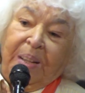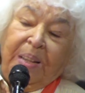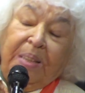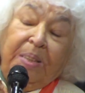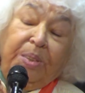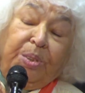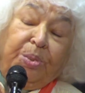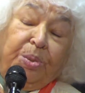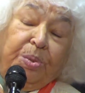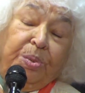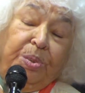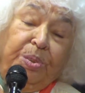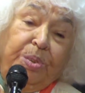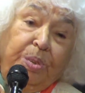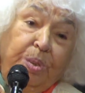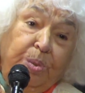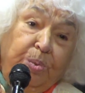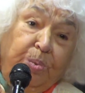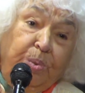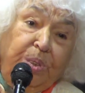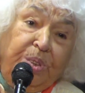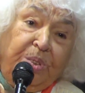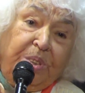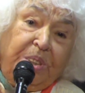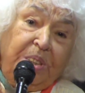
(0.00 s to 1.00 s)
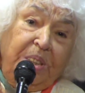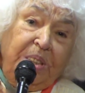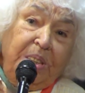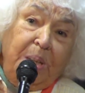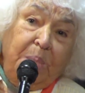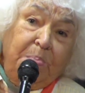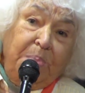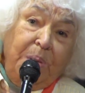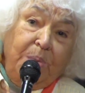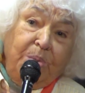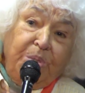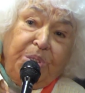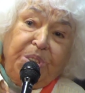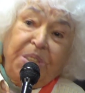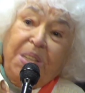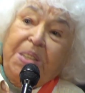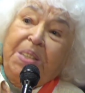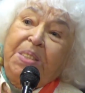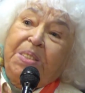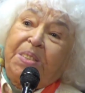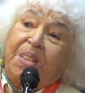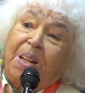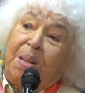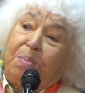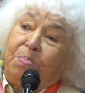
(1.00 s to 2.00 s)
So your question about
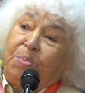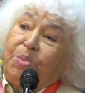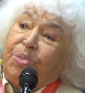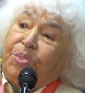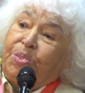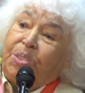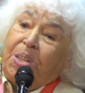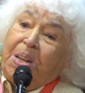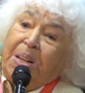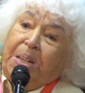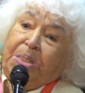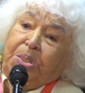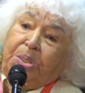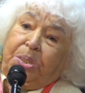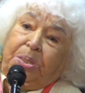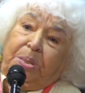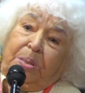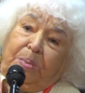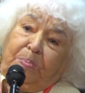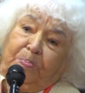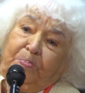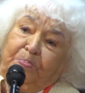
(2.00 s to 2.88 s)
genital mutilation.